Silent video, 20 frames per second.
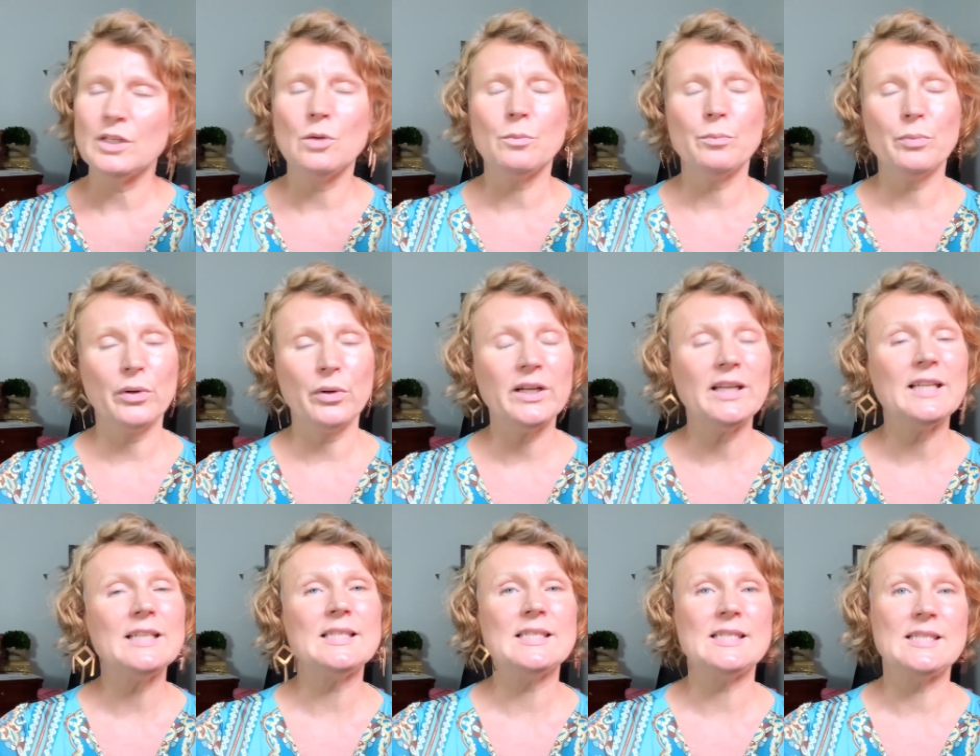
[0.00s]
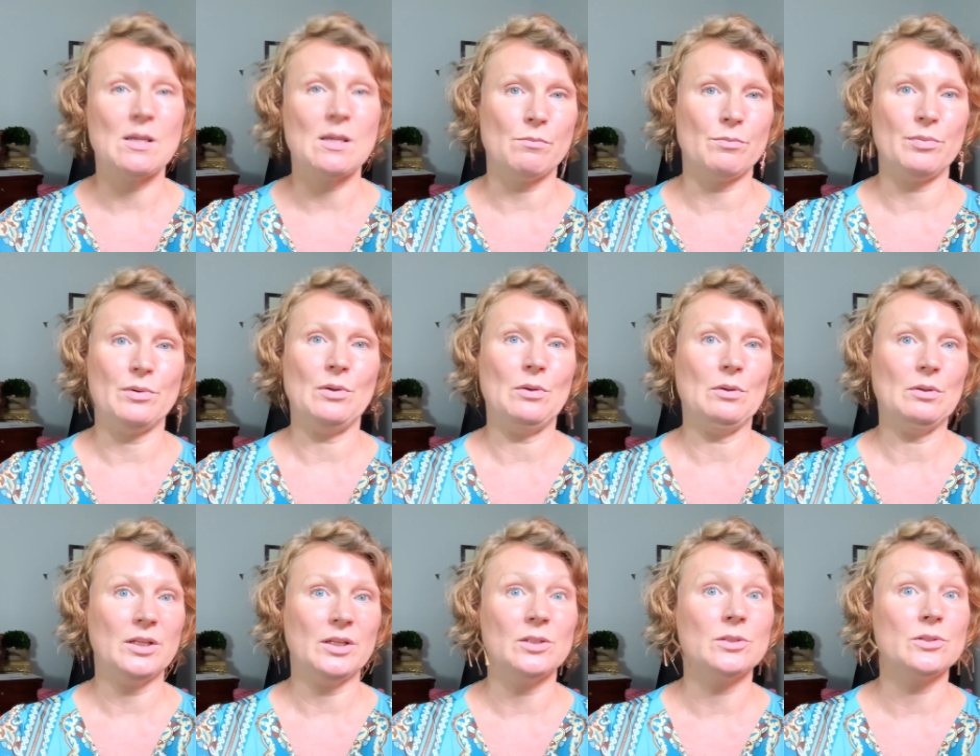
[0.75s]
pretty simple
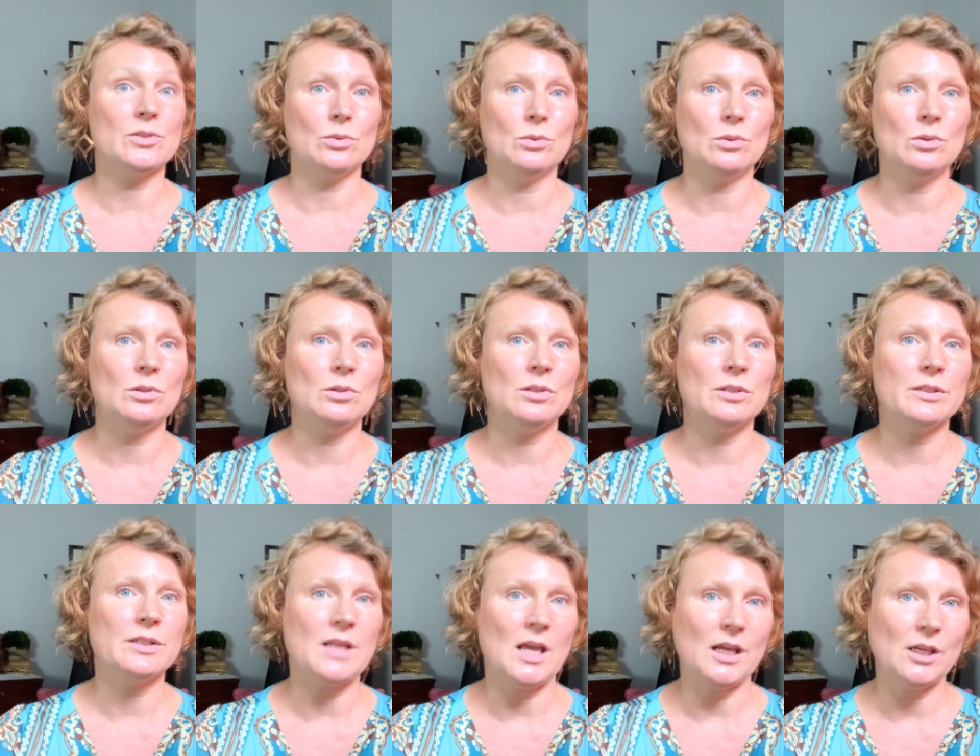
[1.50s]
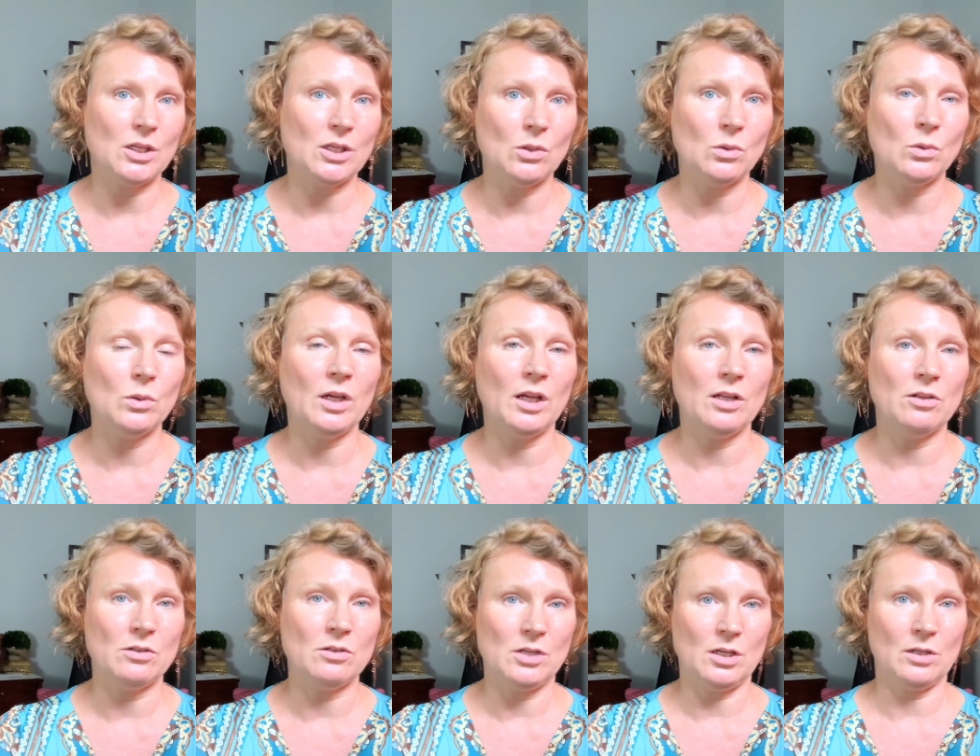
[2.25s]
little tools that you
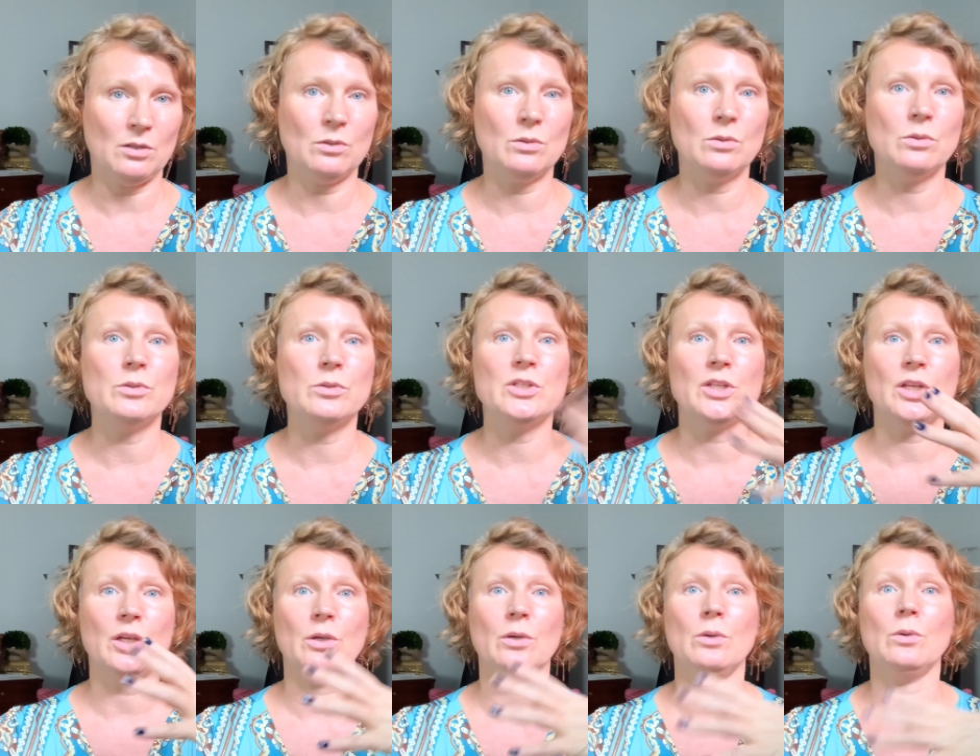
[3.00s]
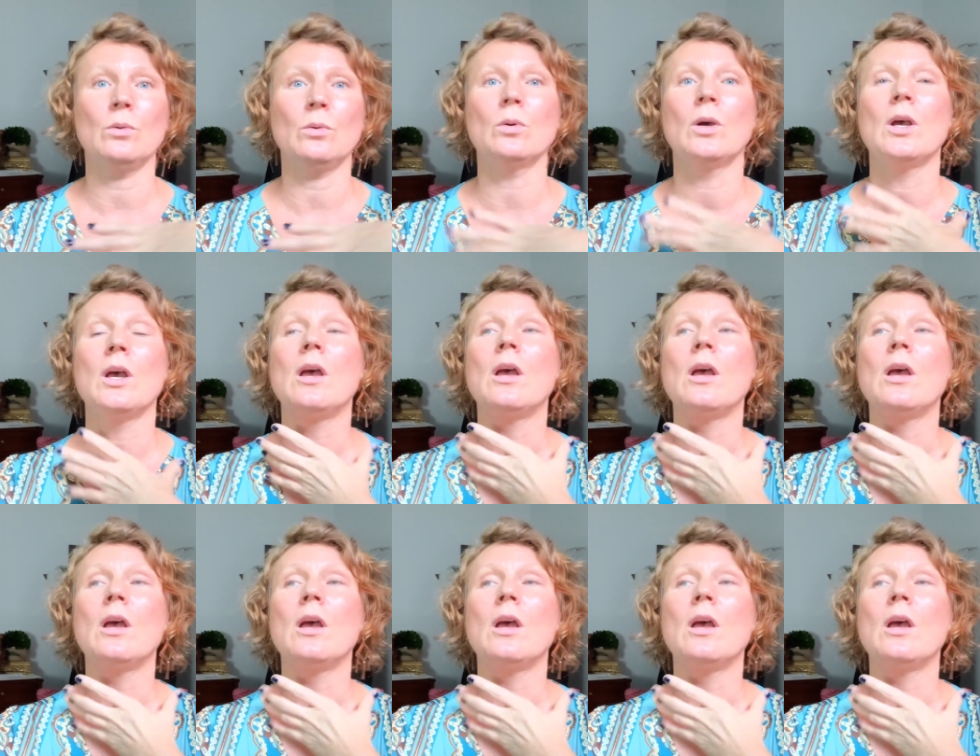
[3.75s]
can do to